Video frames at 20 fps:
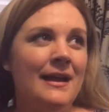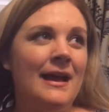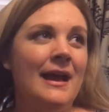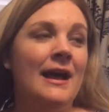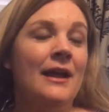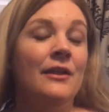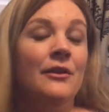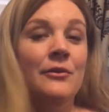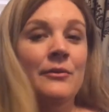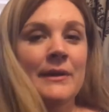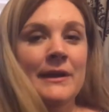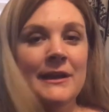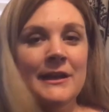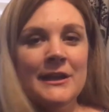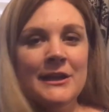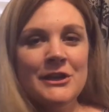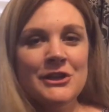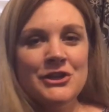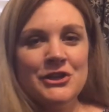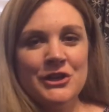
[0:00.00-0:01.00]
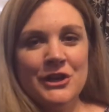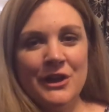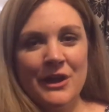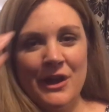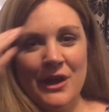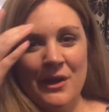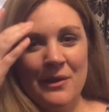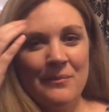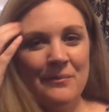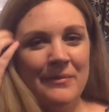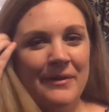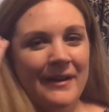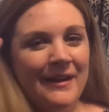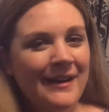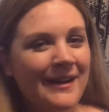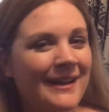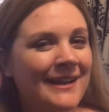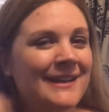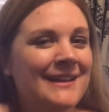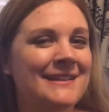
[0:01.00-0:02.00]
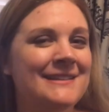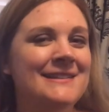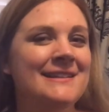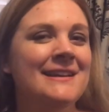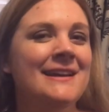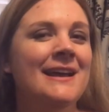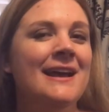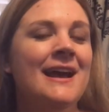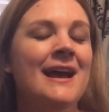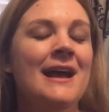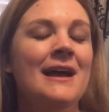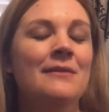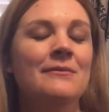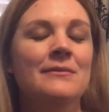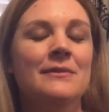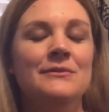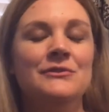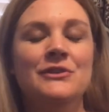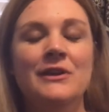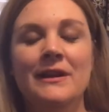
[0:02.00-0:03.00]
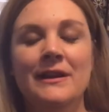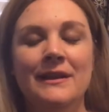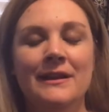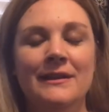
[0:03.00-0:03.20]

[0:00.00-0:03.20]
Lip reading: Halloween-ish, but I'm trying